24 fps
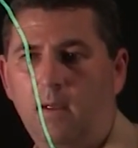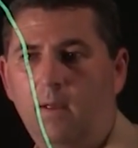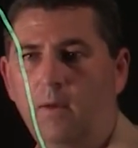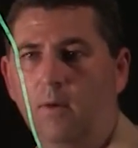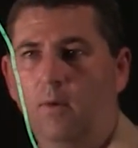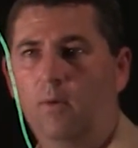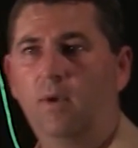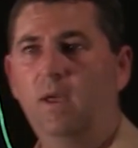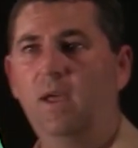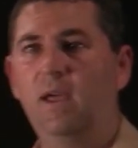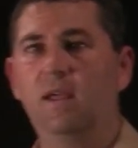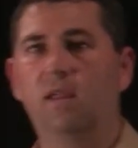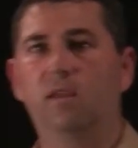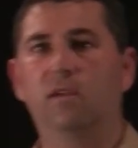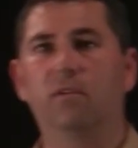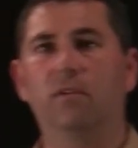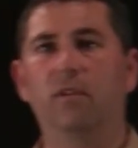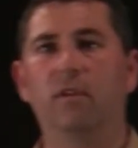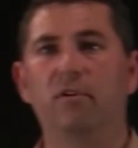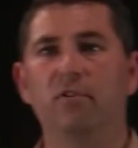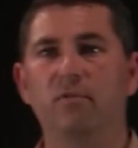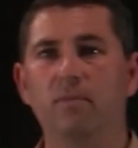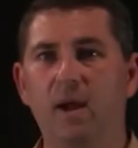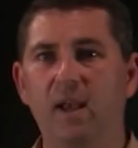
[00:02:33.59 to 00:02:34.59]
Okay, so
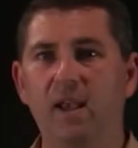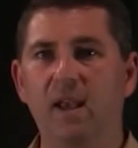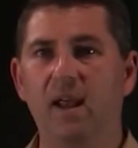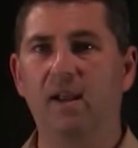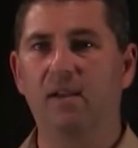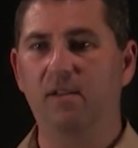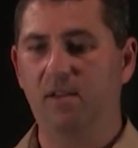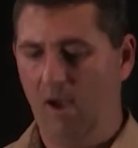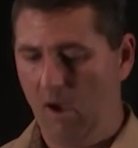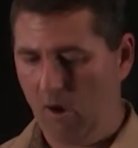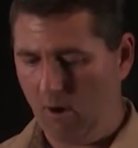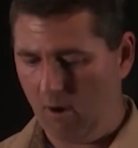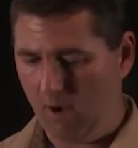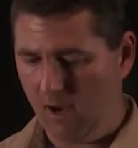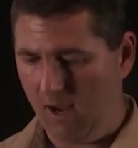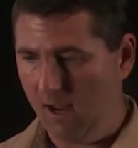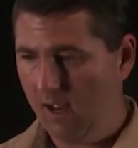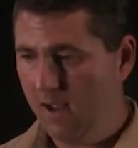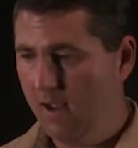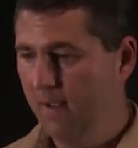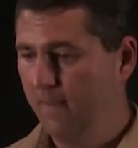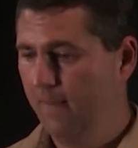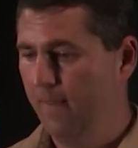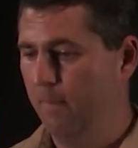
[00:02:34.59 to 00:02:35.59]
there's my next
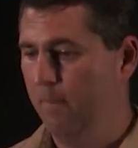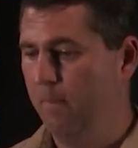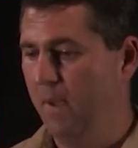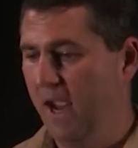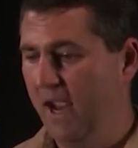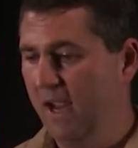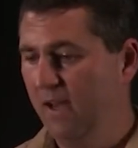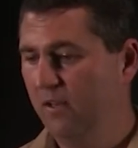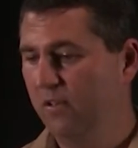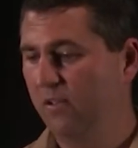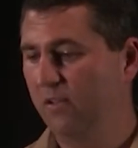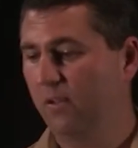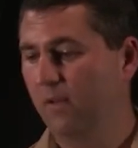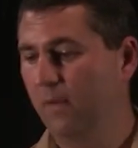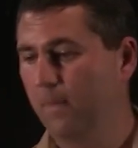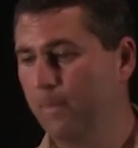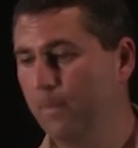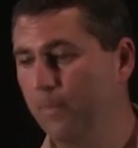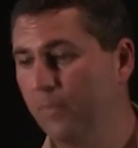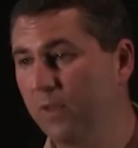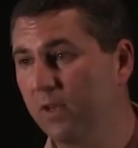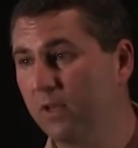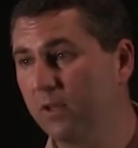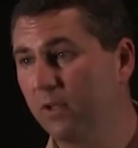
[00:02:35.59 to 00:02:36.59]
area. The base,
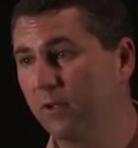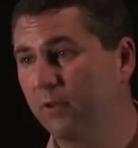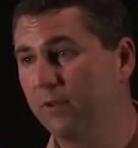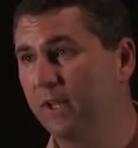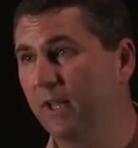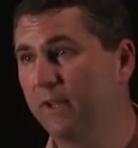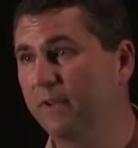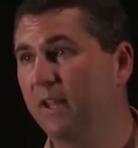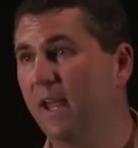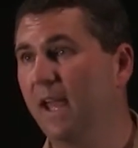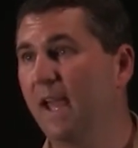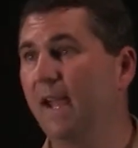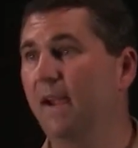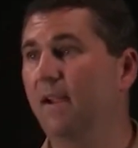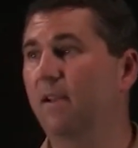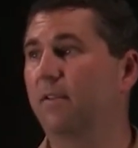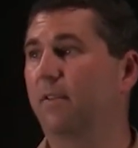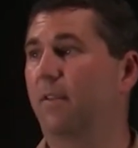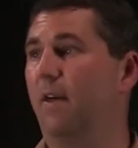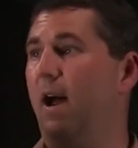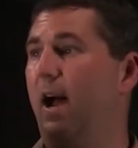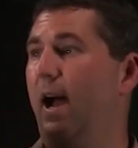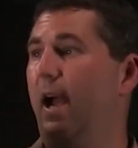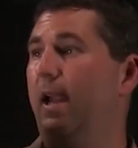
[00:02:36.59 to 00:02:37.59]
still delta x,
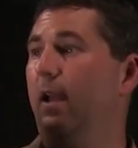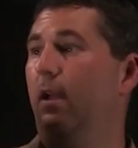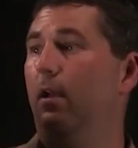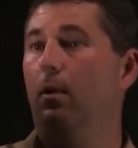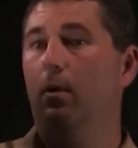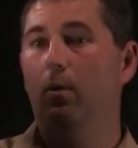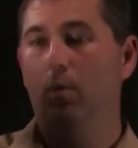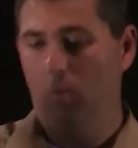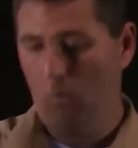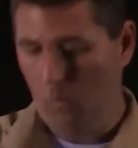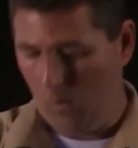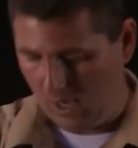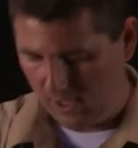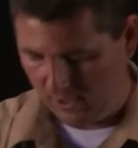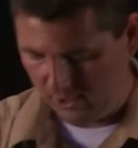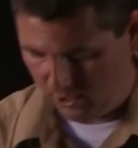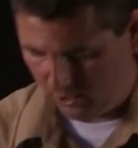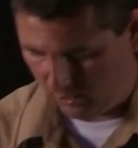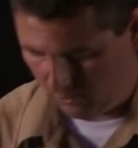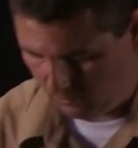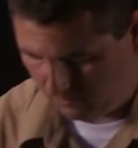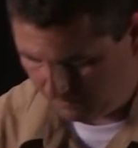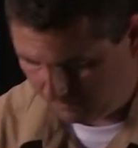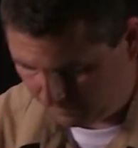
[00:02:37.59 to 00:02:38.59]
the height,
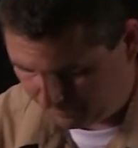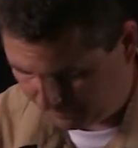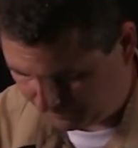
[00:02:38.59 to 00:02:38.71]
y2.